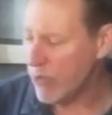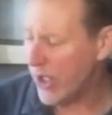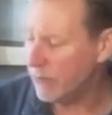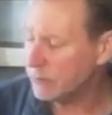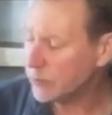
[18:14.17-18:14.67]

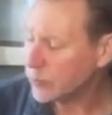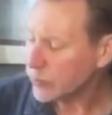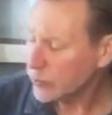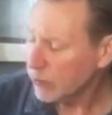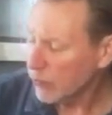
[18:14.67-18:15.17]
And
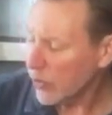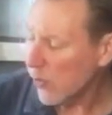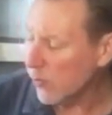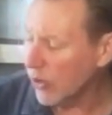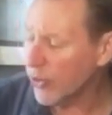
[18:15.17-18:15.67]

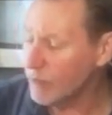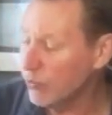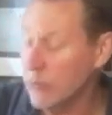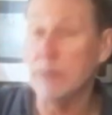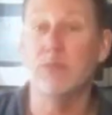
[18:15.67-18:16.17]
with
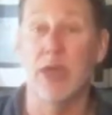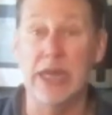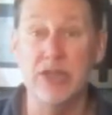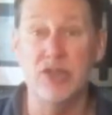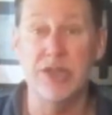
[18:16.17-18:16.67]

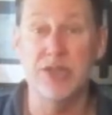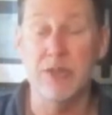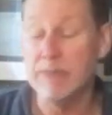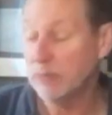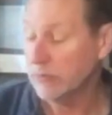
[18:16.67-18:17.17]
any
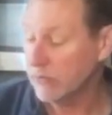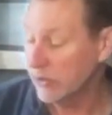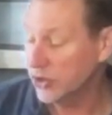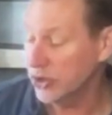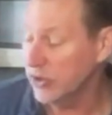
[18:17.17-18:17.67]
cheese,
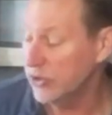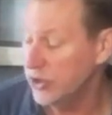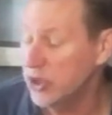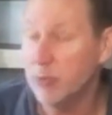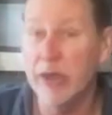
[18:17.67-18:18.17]
and certainly the
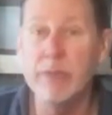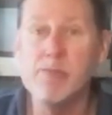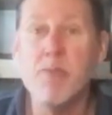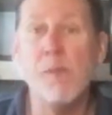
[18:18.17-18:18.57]
cheese spread,